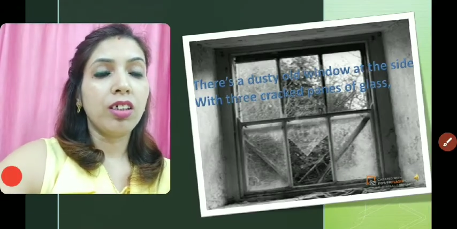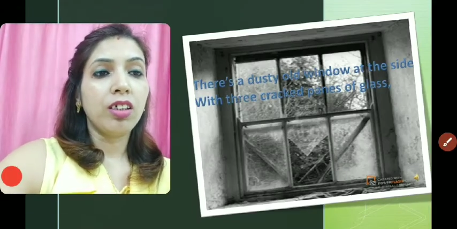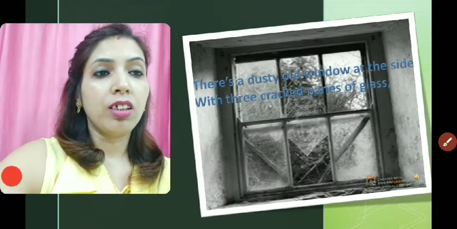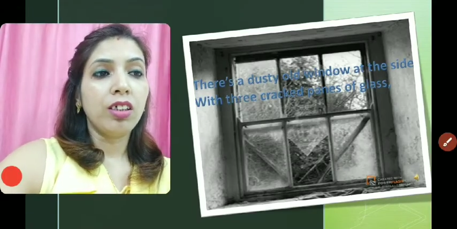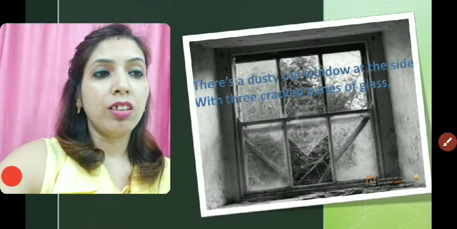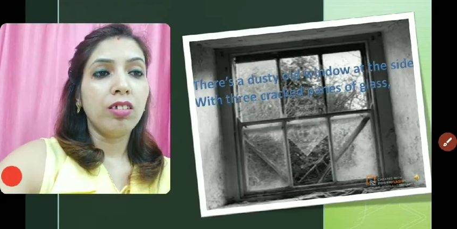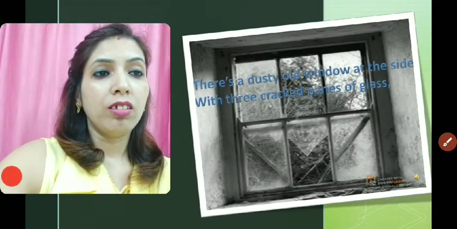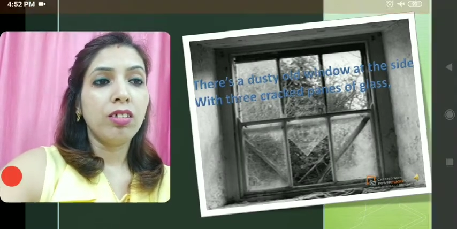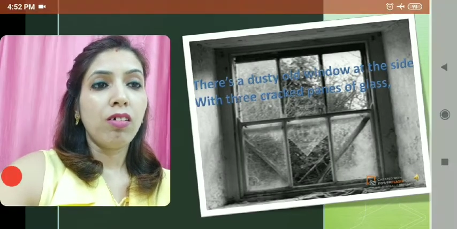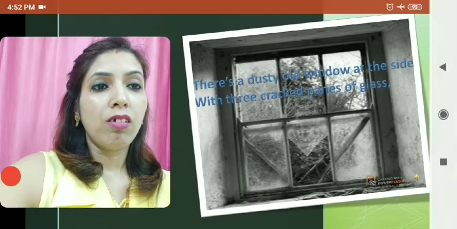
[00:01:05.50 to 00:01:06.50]

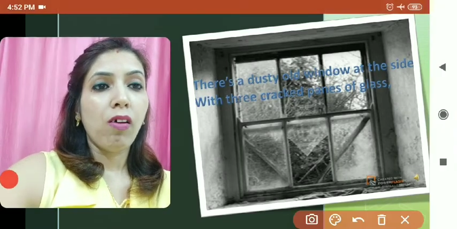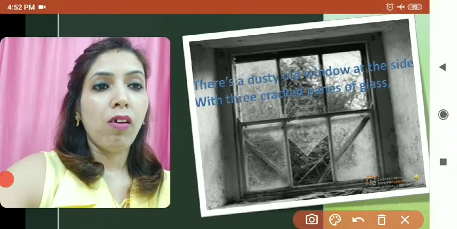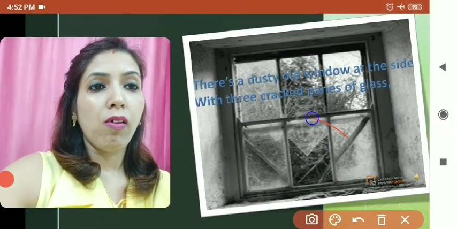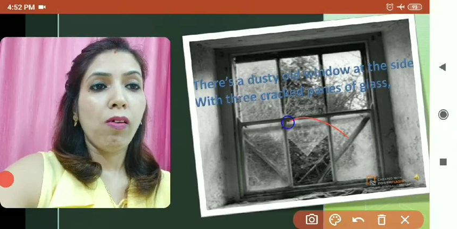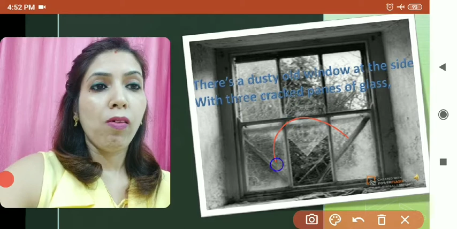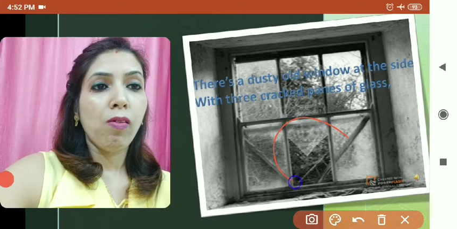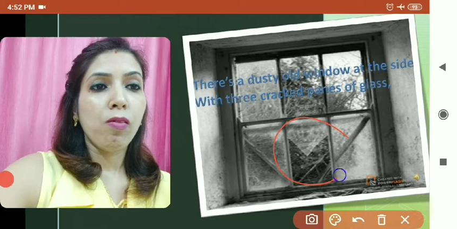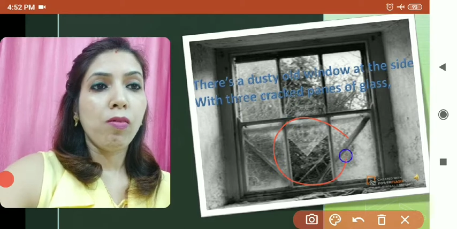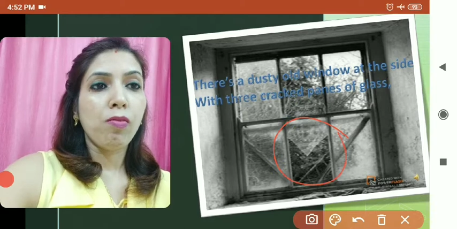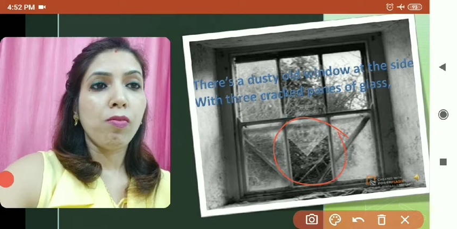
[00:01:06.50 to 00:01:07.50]

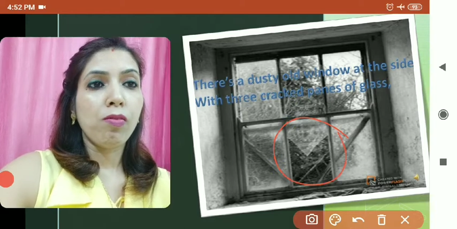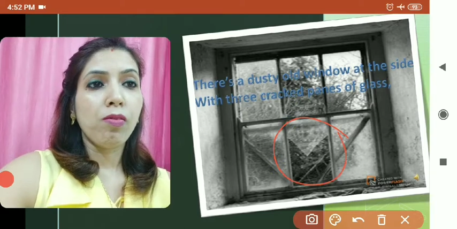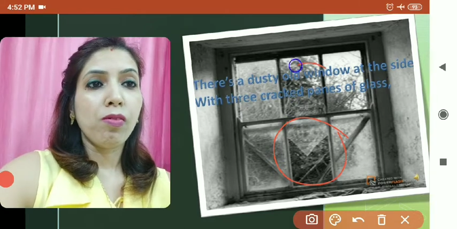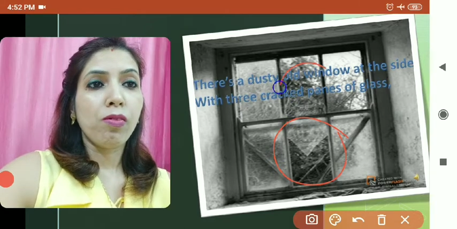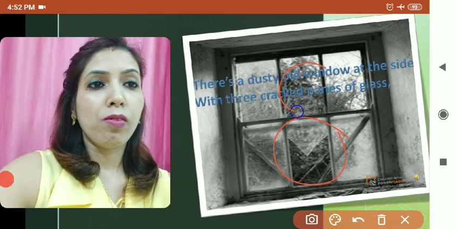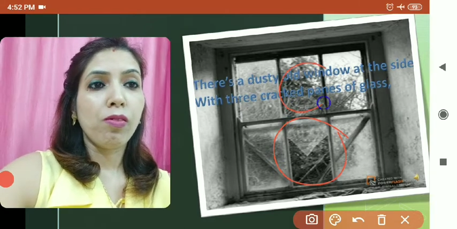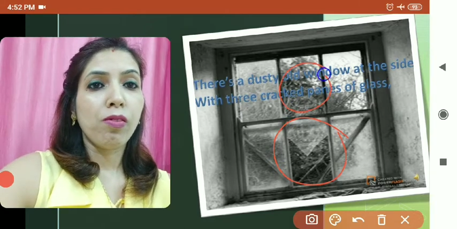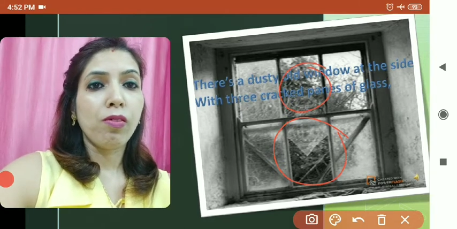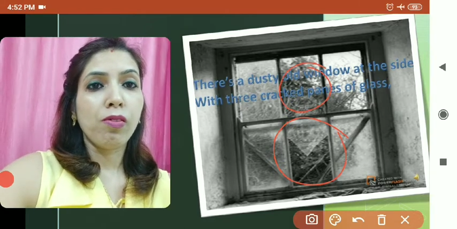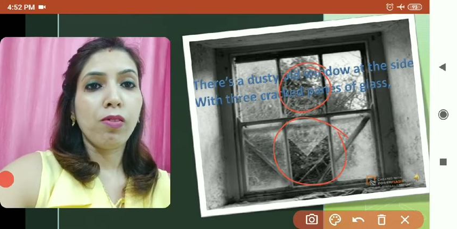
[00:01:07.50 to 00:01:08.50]

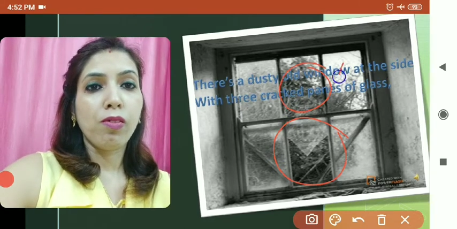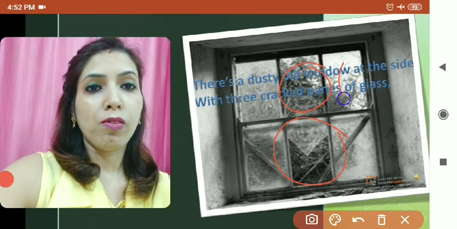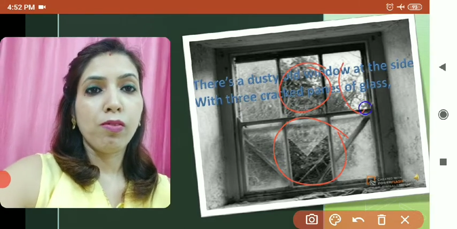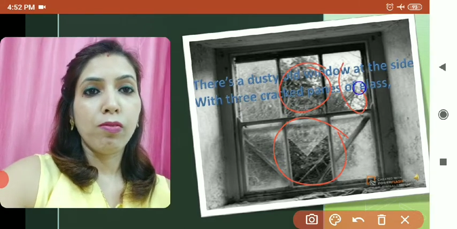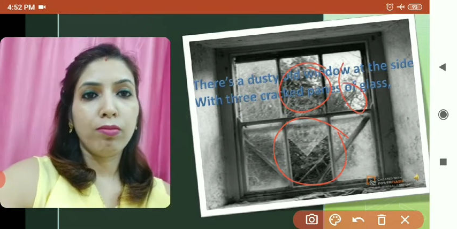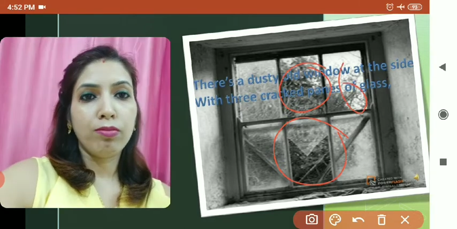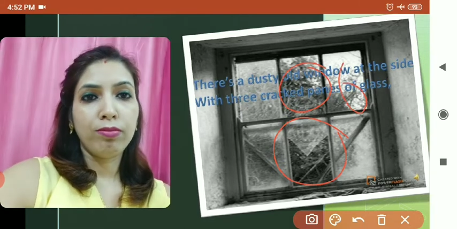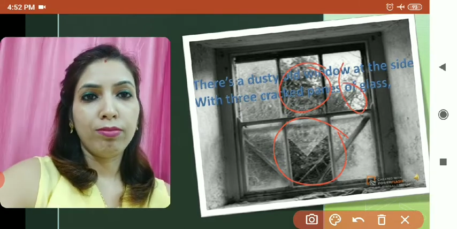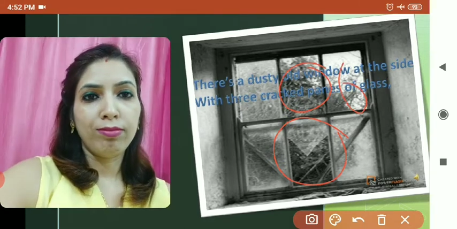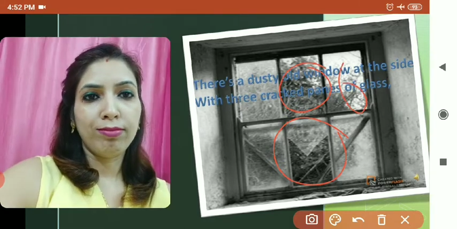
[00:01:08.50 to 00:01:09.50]

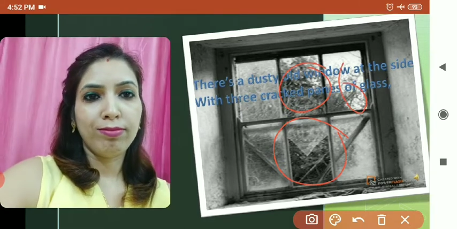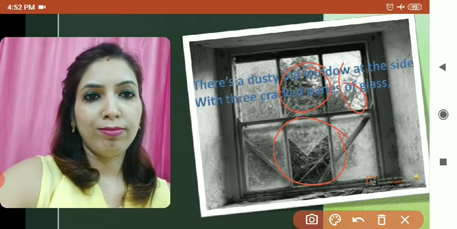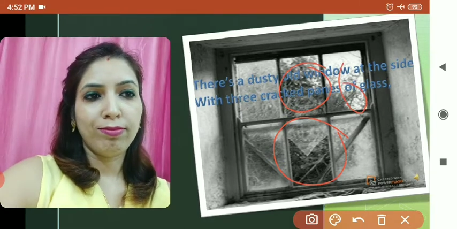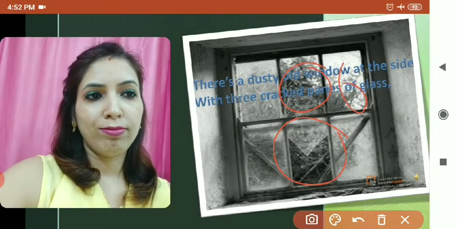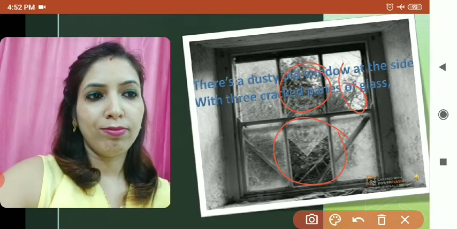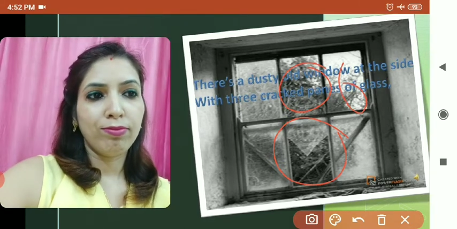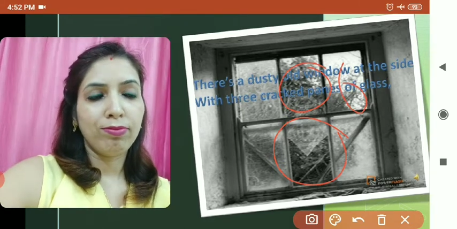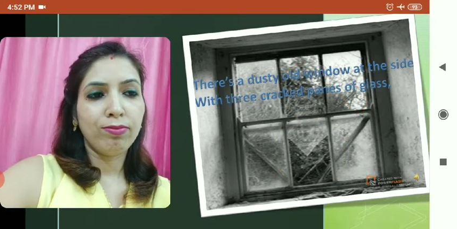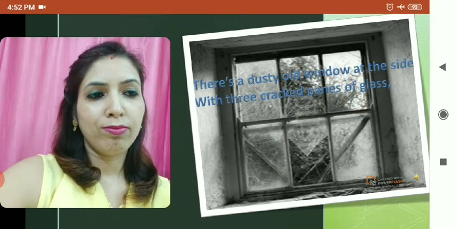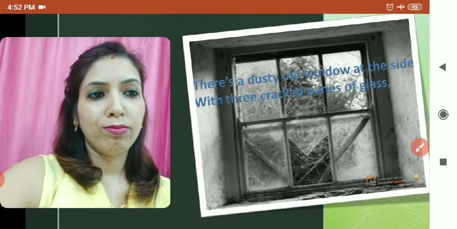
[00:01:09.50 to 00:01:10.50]

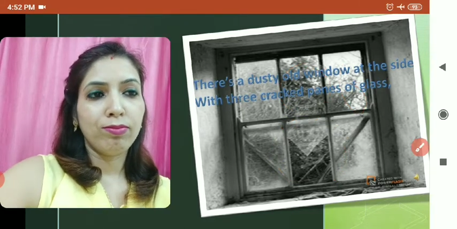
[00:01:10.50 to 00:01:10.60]
No one is speaking in this clip.